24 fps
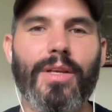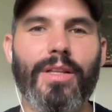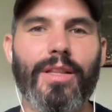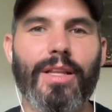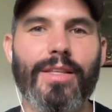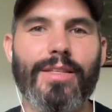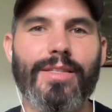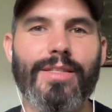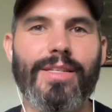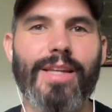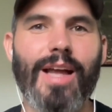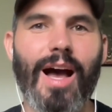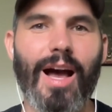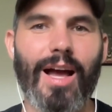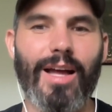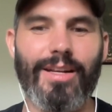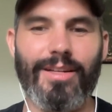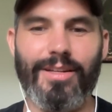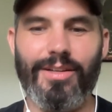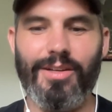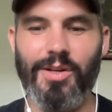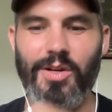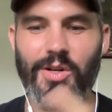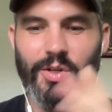that's not
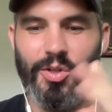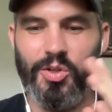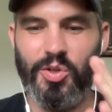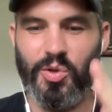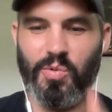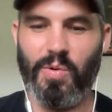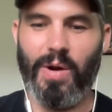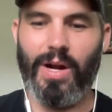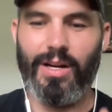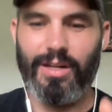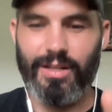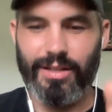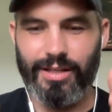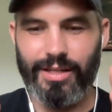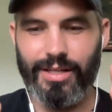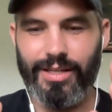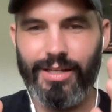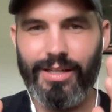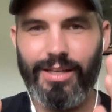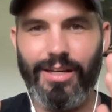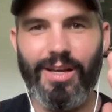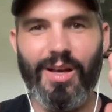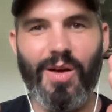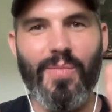
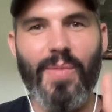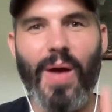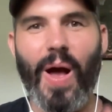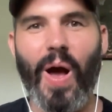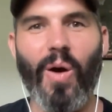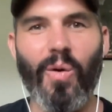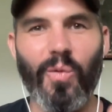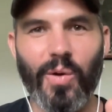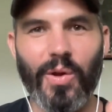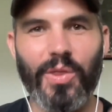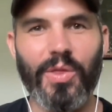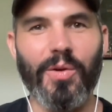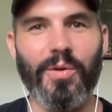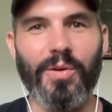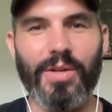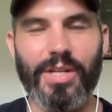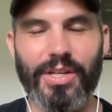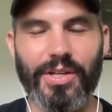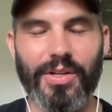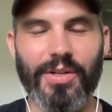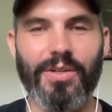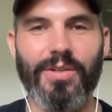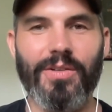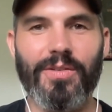directly about what they're
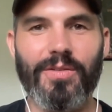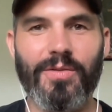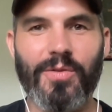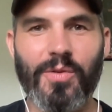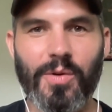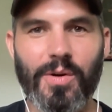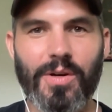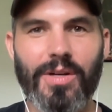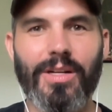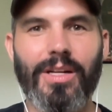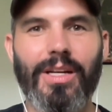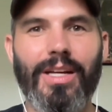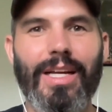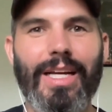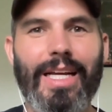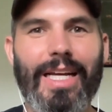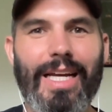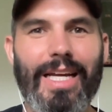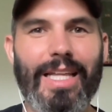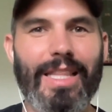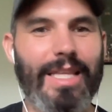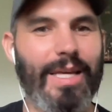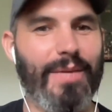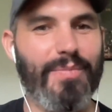here for,
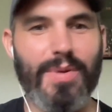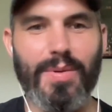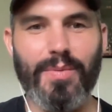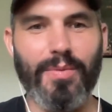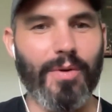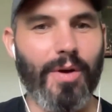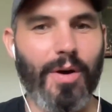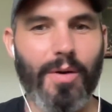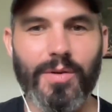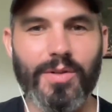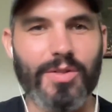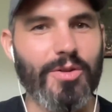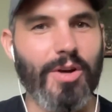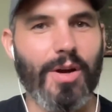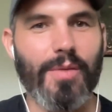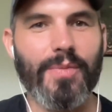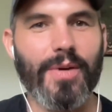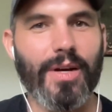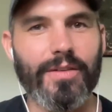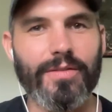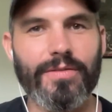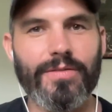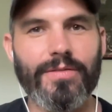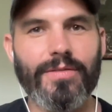then people always drop
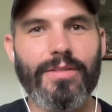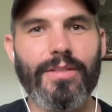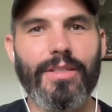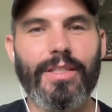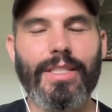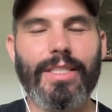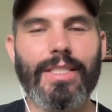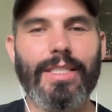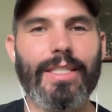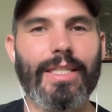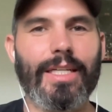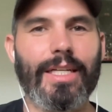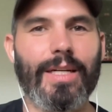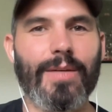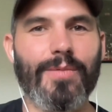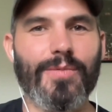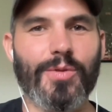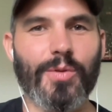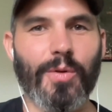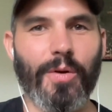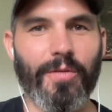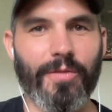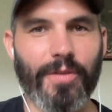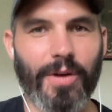off.
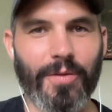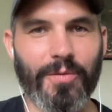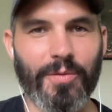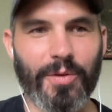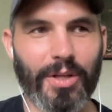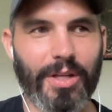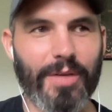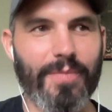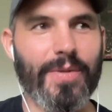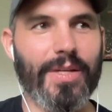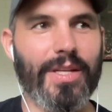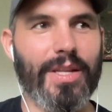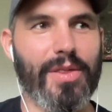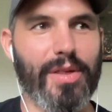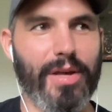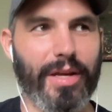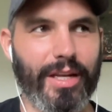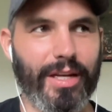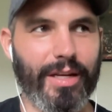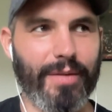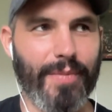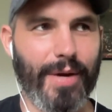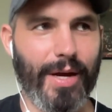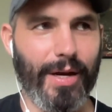So I've really been
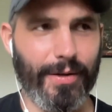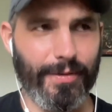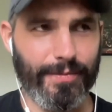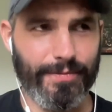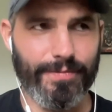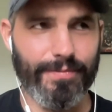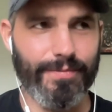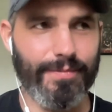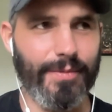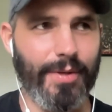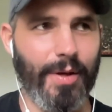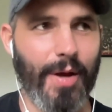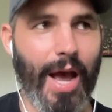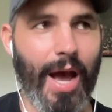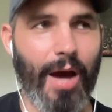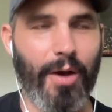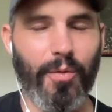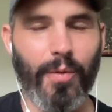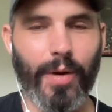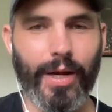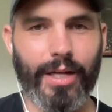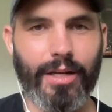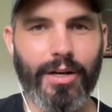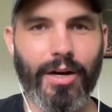thinking about how
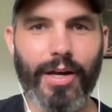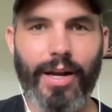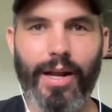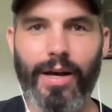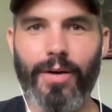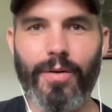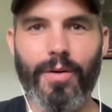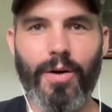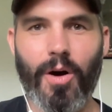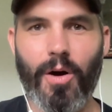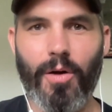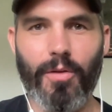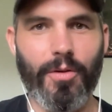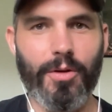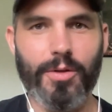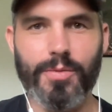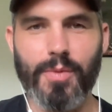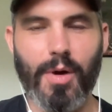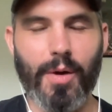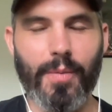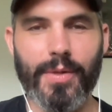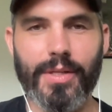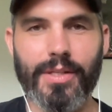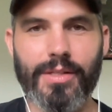do I cut out all those
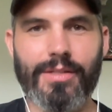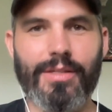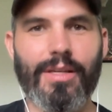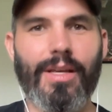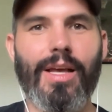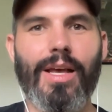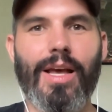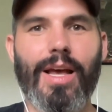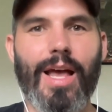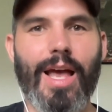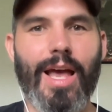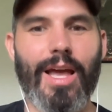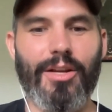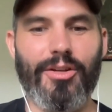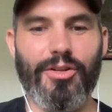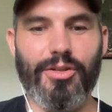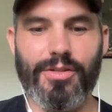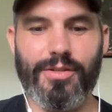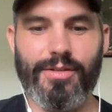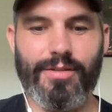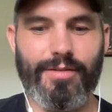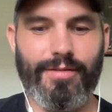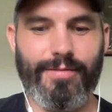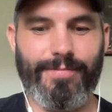moments and
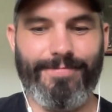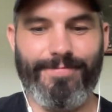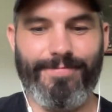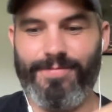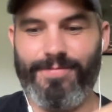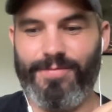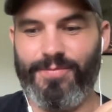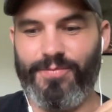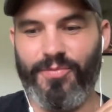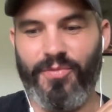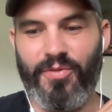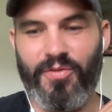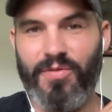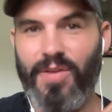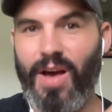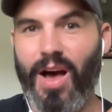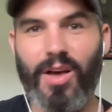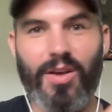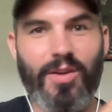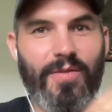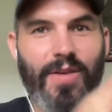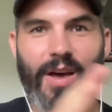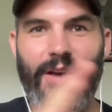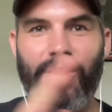just
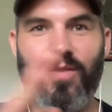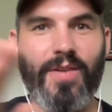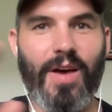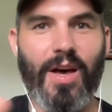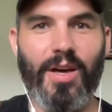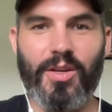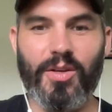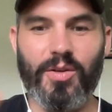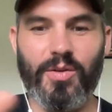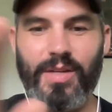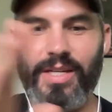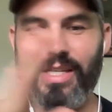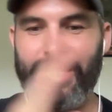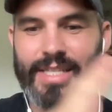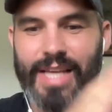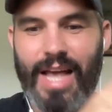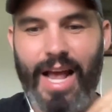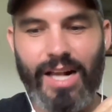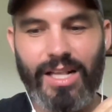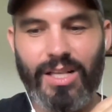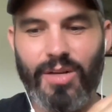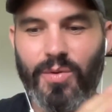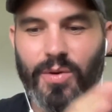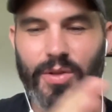value
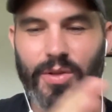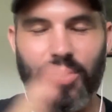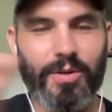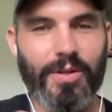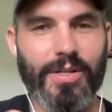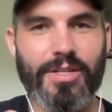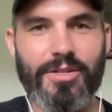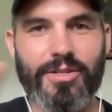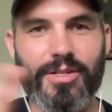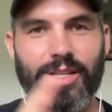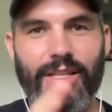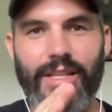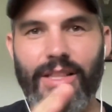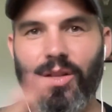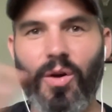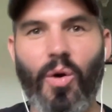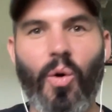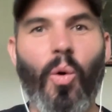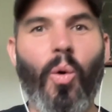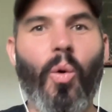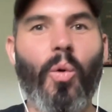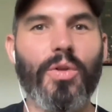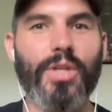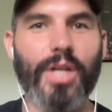exactly what they're interested in the
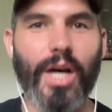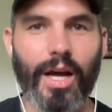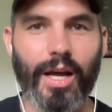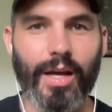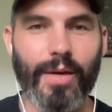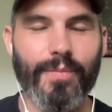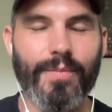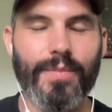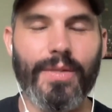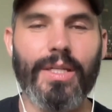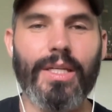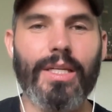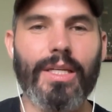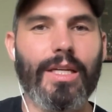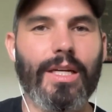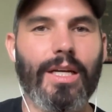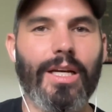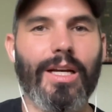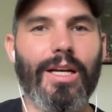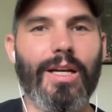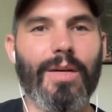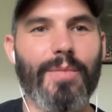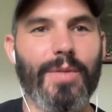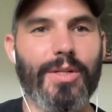whole time,
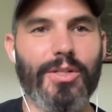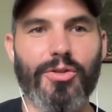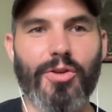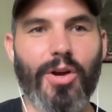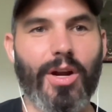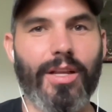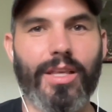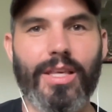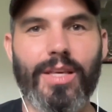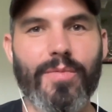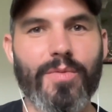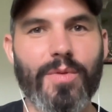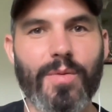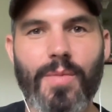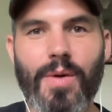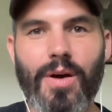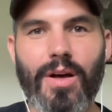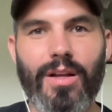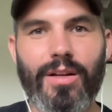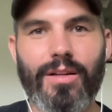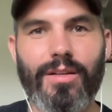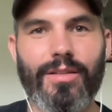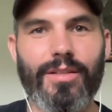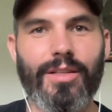and try to keep them
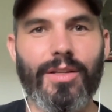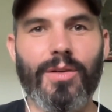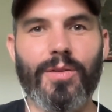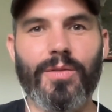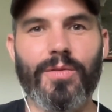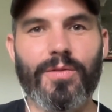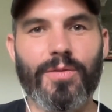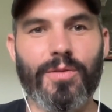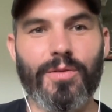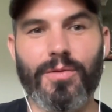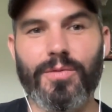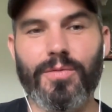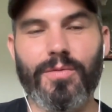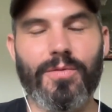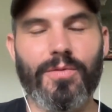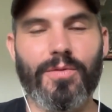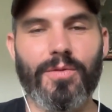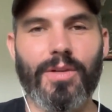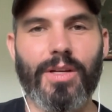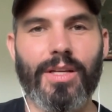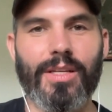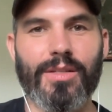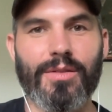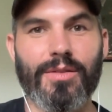on for
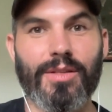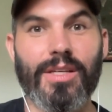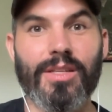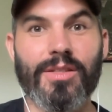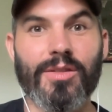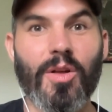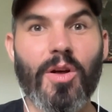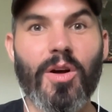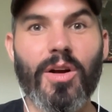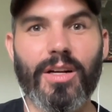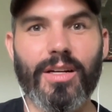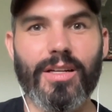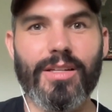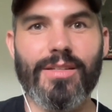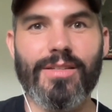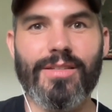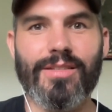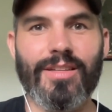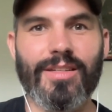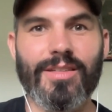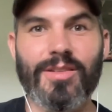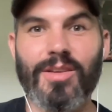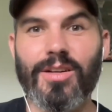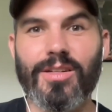as long
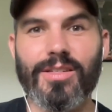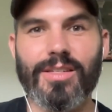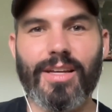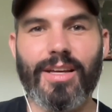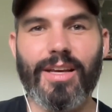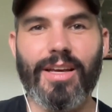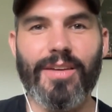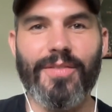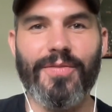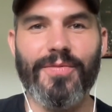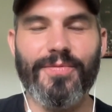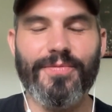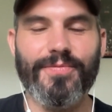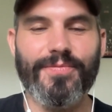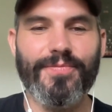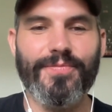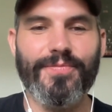as I can.